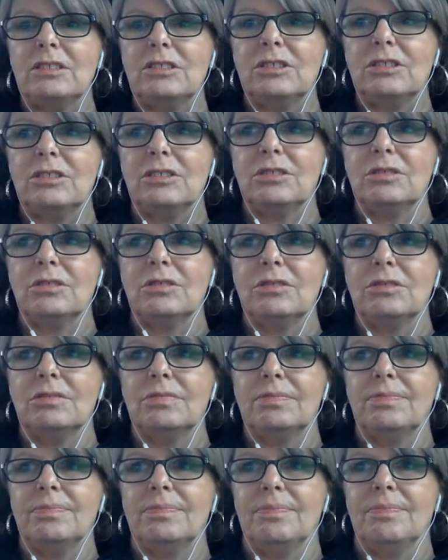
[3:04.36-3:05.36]
to
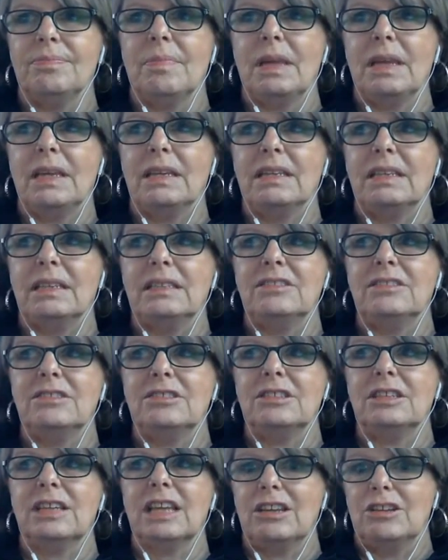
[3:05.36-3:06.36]
make it
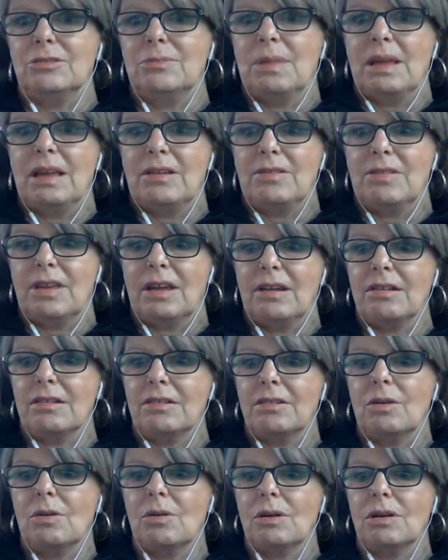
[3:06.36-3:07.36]
easier, get your mail
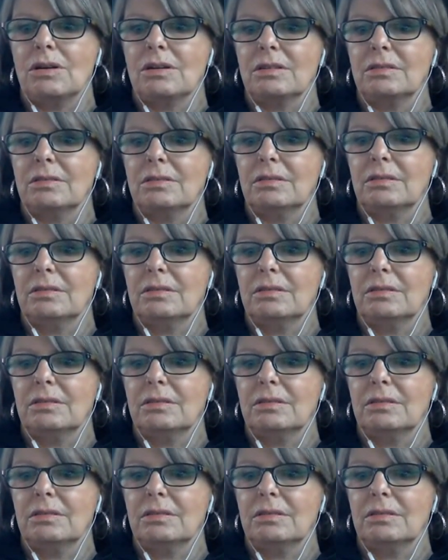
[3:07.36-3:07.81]
there. Or,